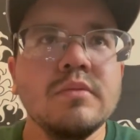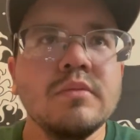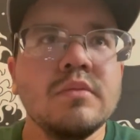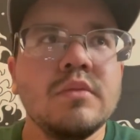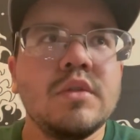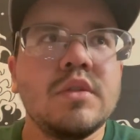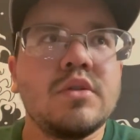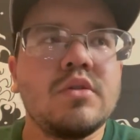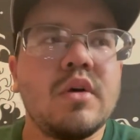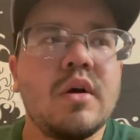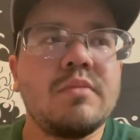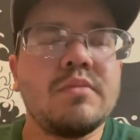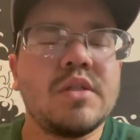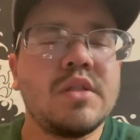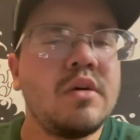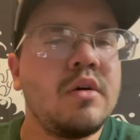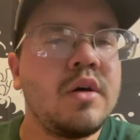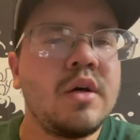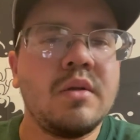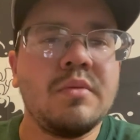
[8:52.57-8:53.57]
And so I'm
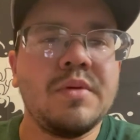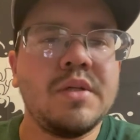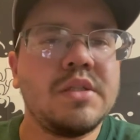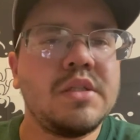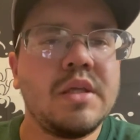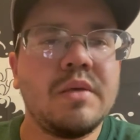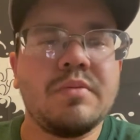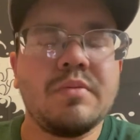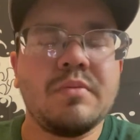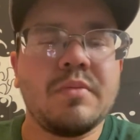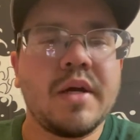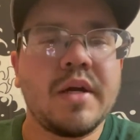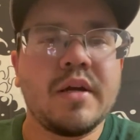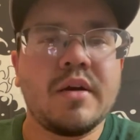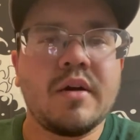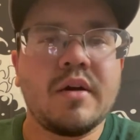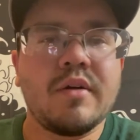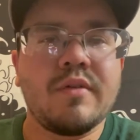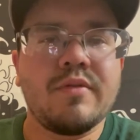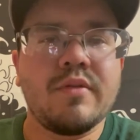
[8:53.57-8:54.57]
still going to be sleeping in my
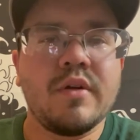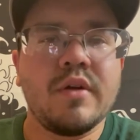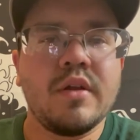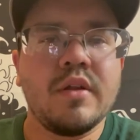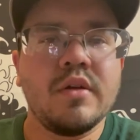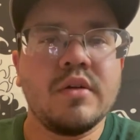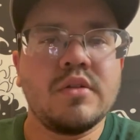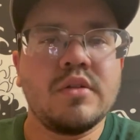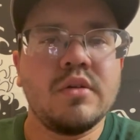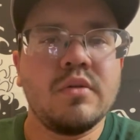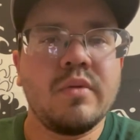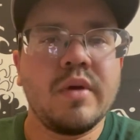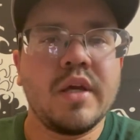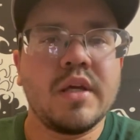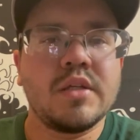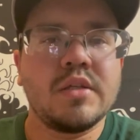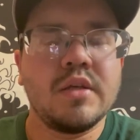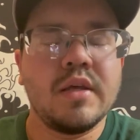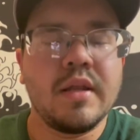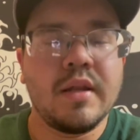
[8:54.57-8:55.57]
car for another 2
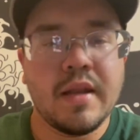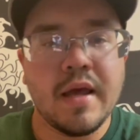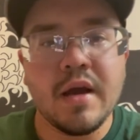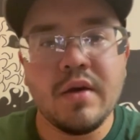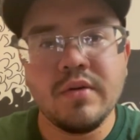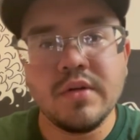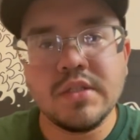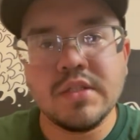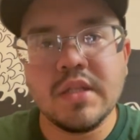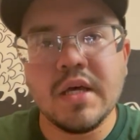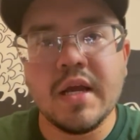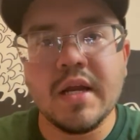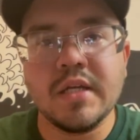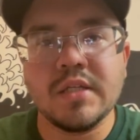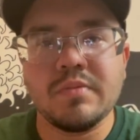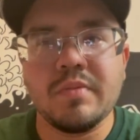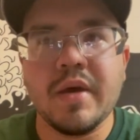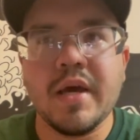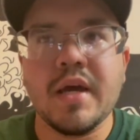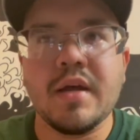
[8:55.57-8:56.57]
weeks. And now it's not
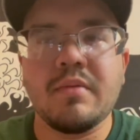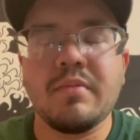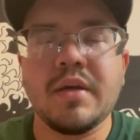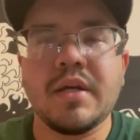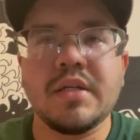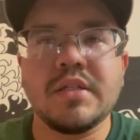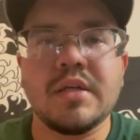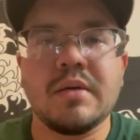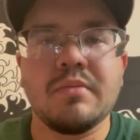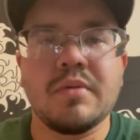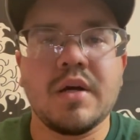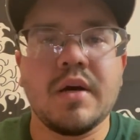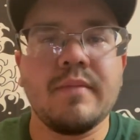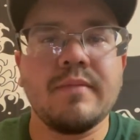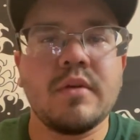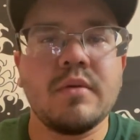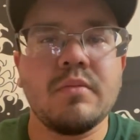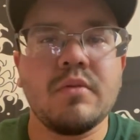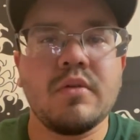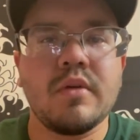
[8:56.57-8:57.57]
as bad because I'm
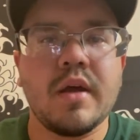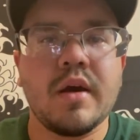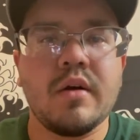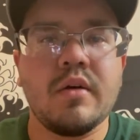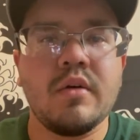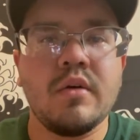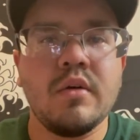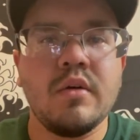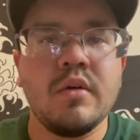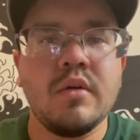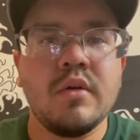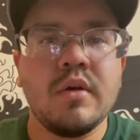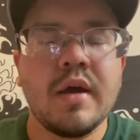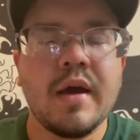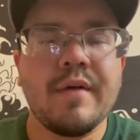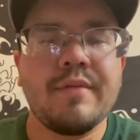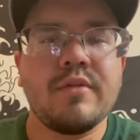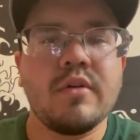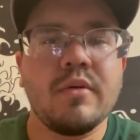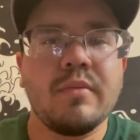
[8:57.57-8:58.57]
comfortable now
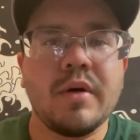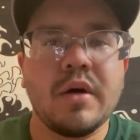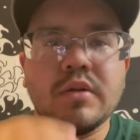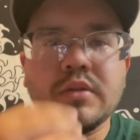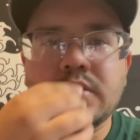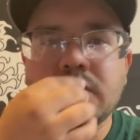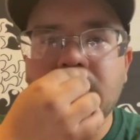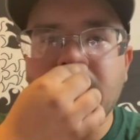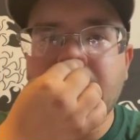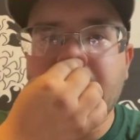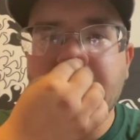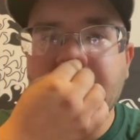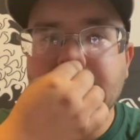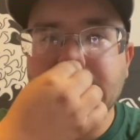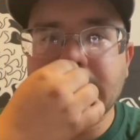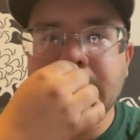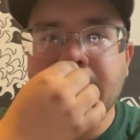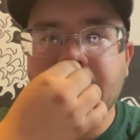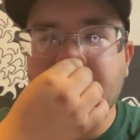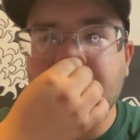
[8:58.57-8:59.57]
after about 2
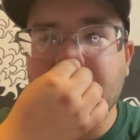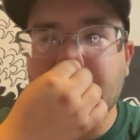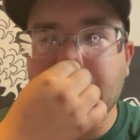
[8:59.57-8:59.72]
weeks of